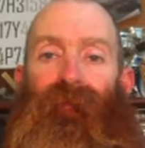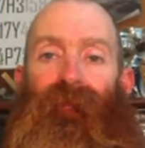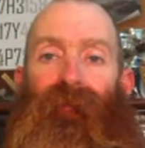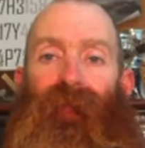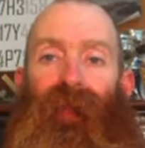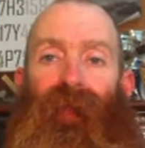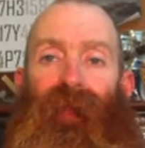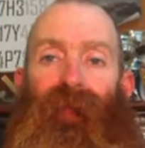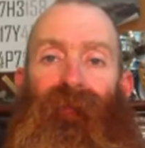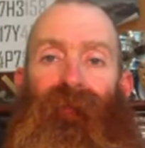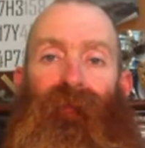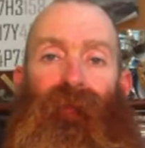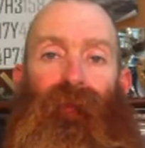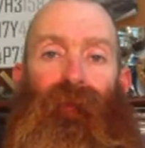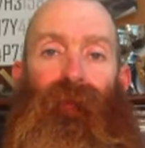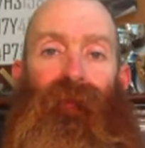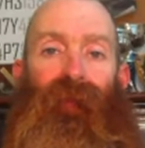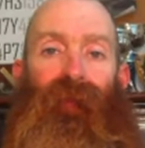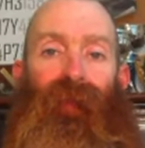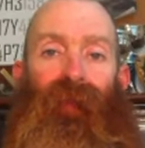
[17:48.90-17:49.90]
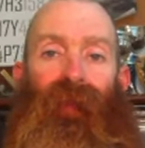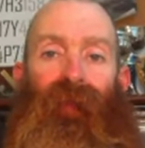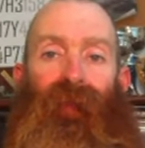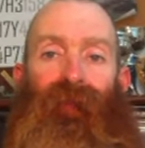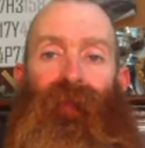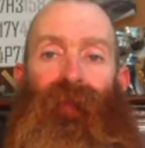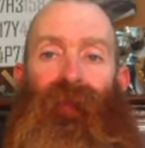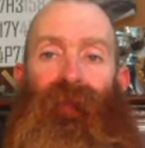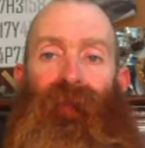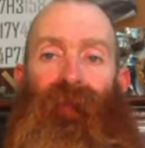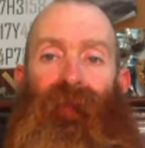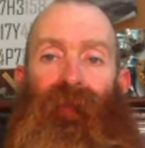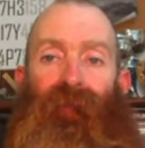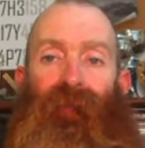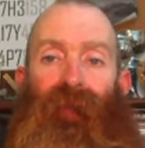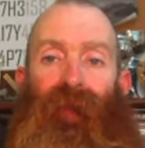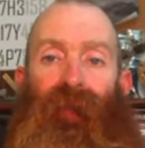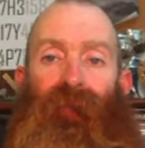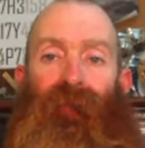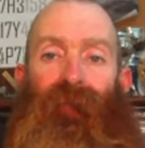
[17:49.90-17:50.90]
it for Sunday session at the
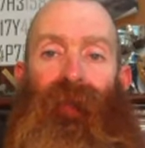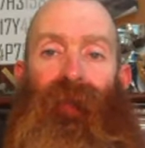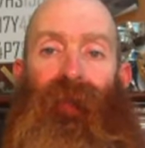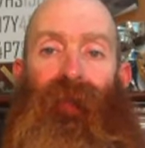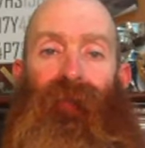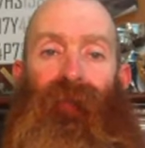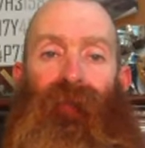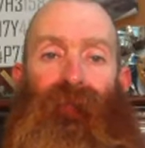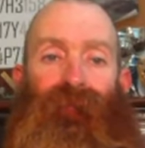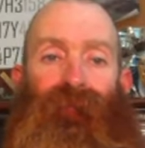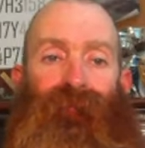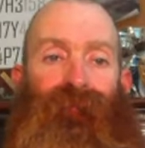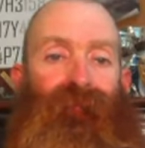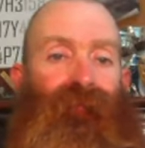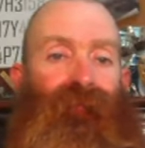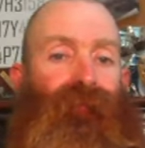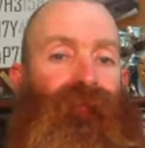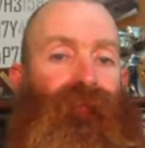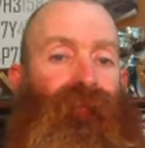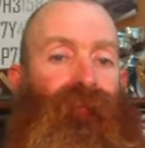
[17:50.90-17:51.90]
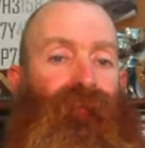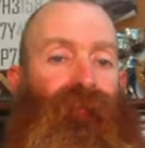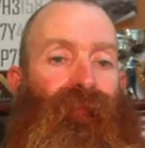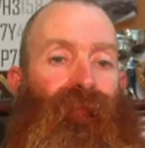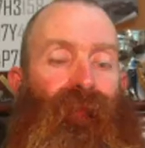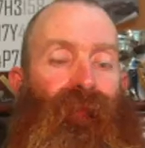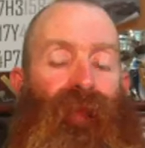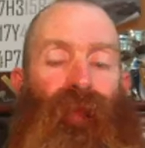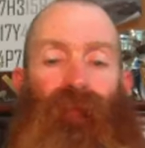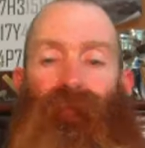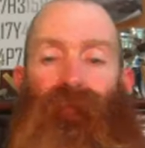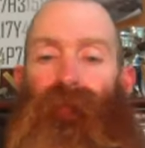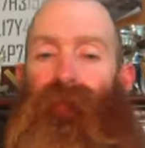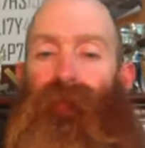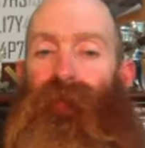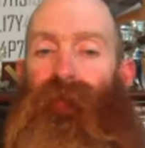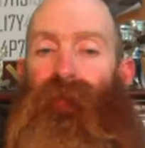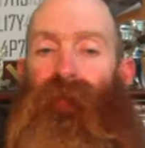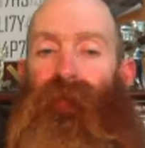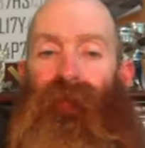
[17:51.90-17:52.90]
farm fence on
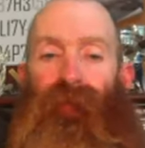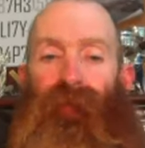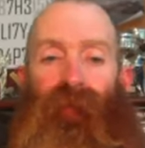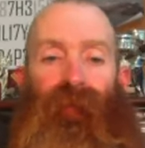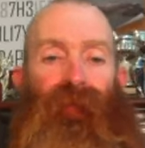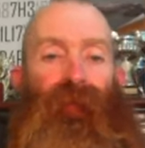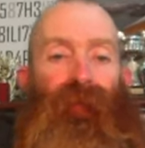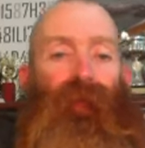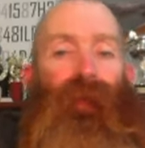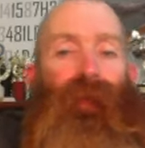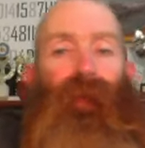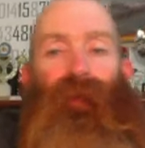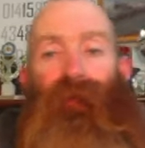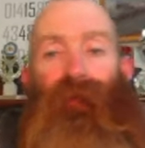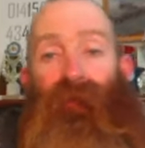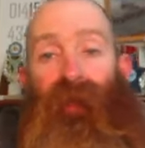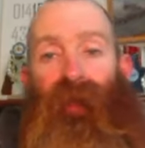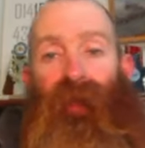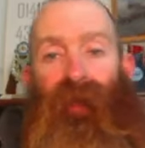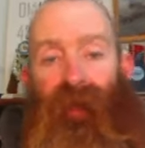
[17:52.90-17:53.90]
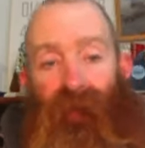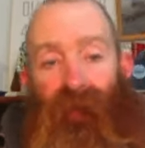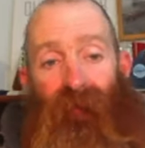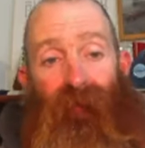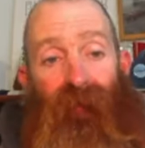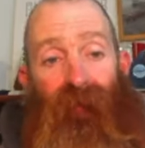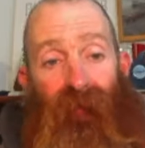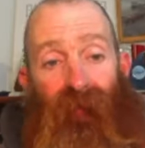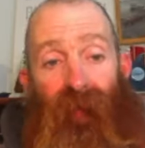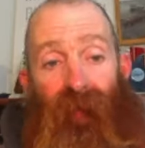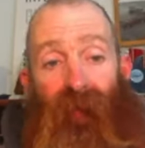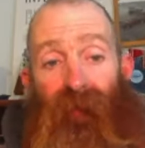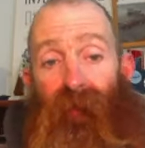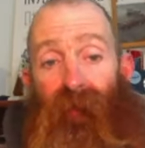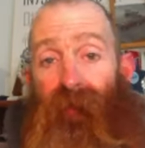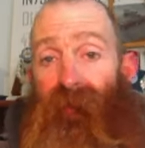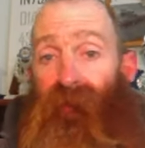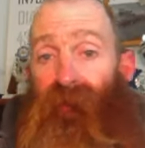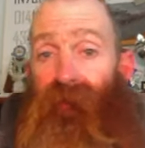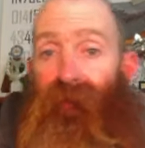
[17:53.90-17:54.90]
Stewie's Service Pro 3 in the Success
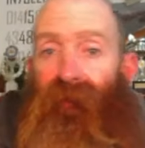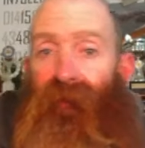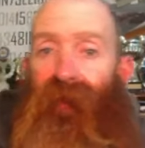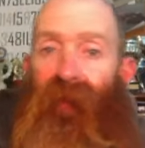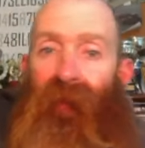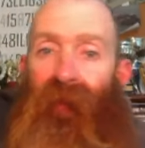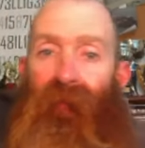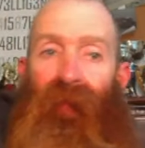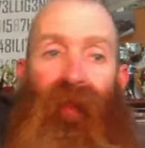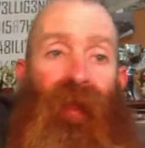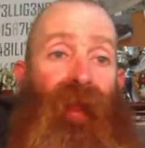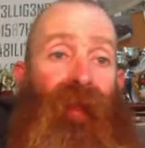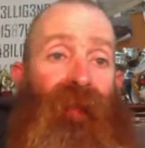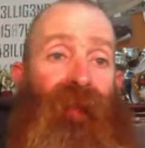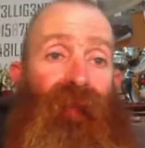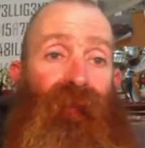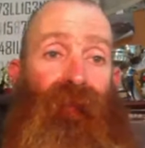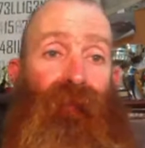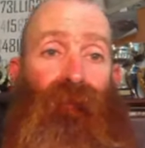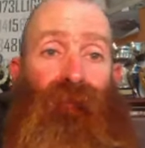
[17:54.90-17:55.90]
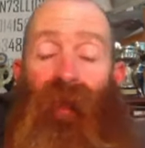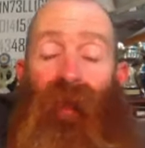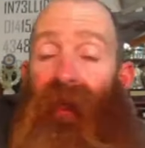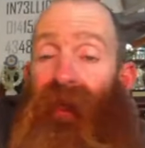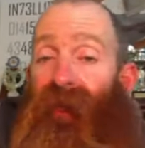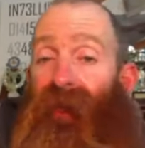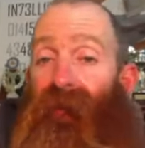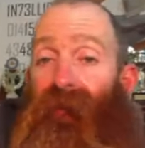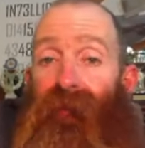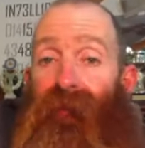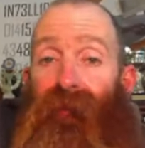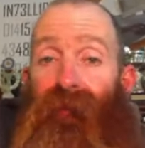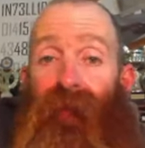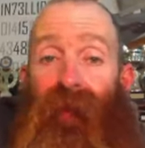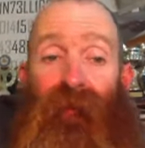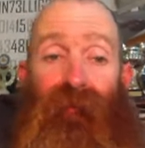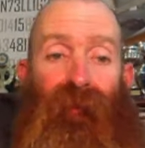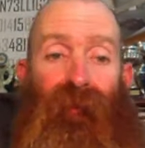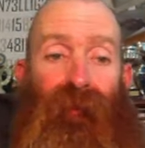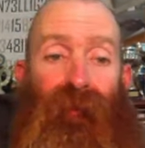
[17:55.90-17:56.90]
office, having some tech issues
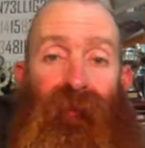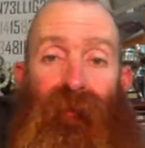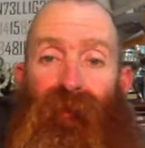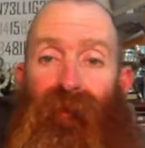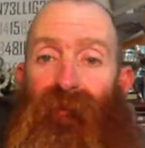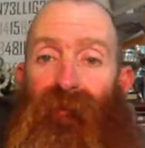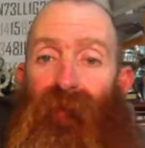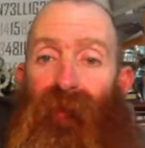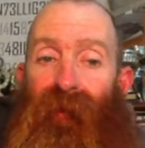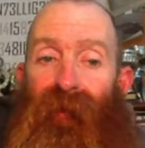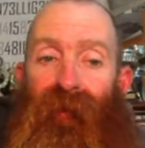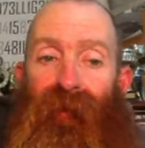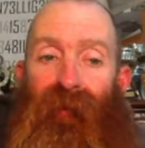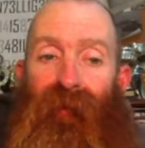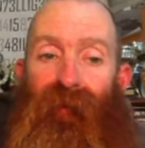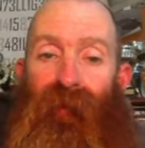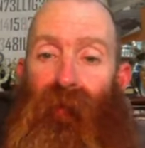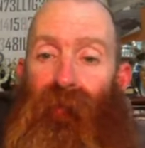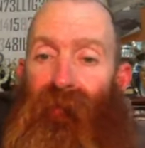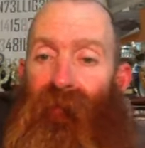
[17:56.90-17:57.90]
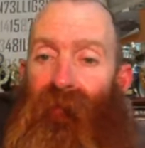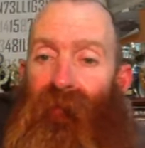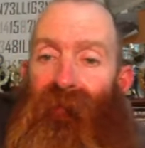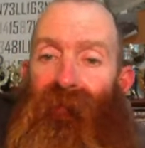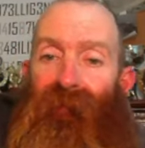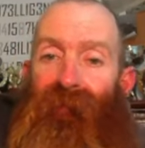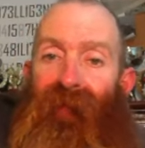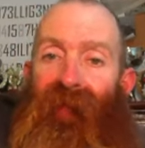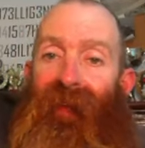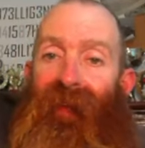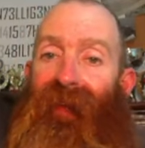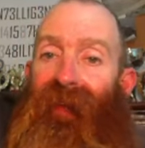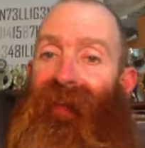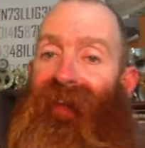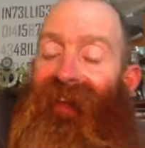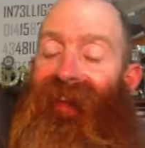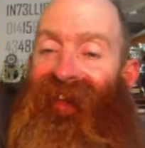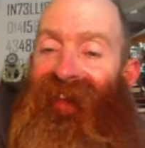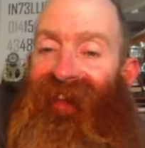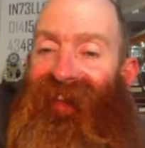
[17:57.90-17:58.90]
after losing a phone in the gypsum.
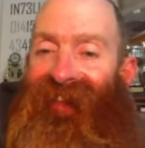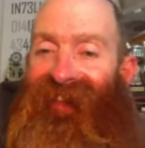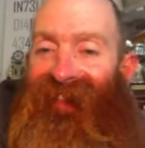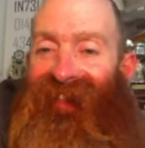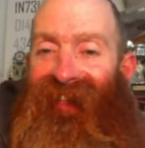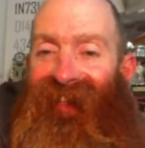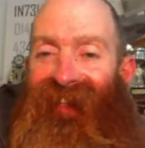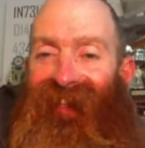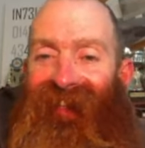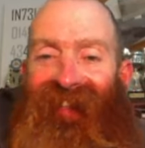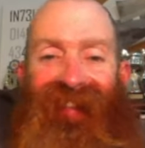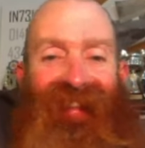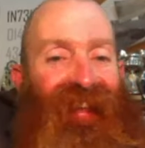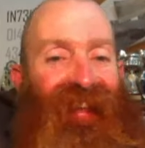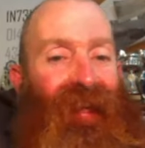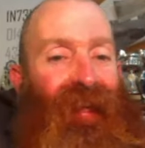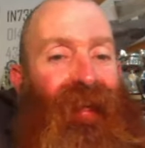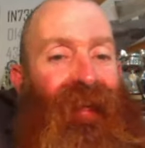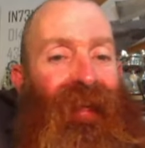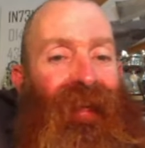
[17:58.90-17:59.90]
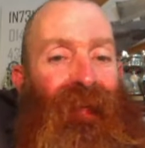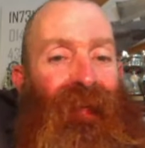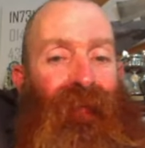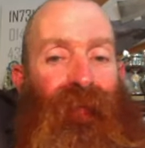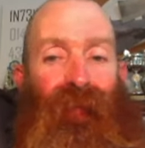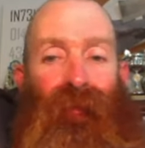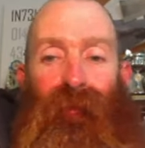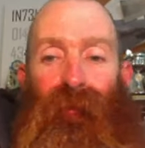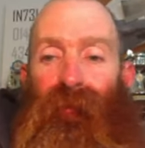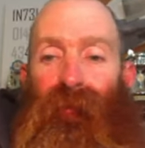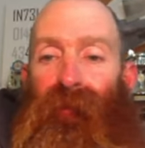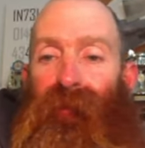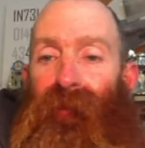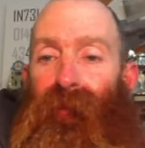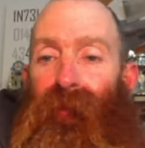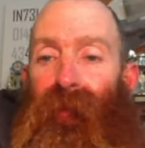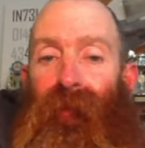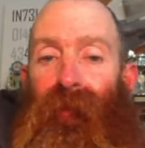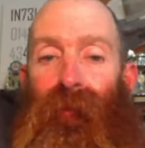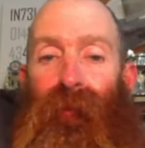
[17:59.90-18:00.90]
So this will
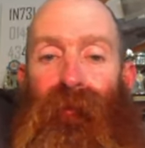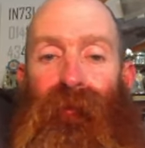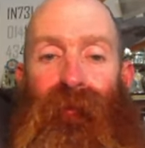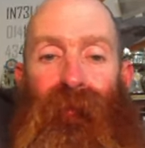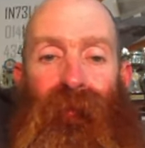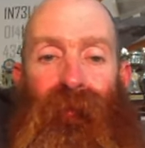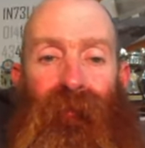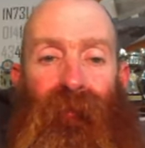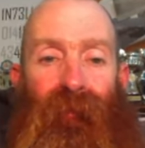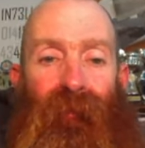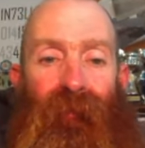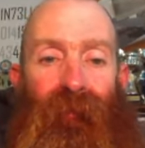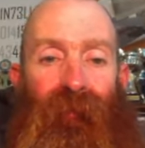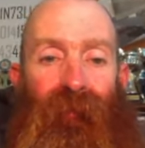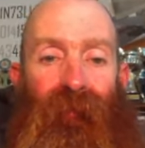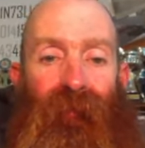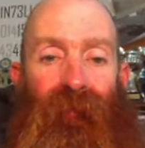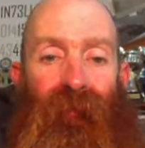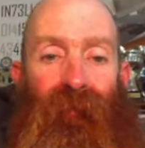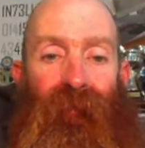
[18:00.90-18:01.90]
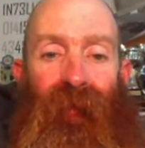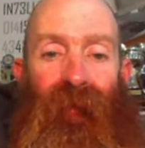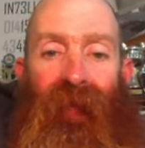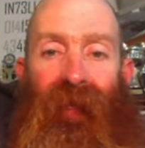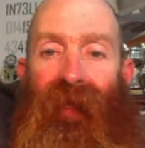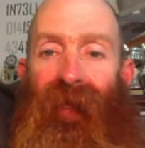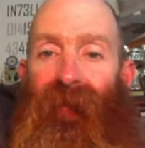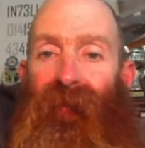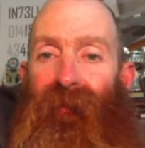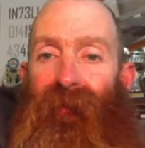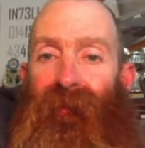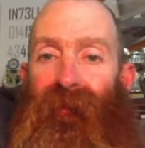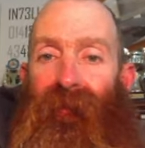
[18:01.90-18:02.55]
be awesome when it gets on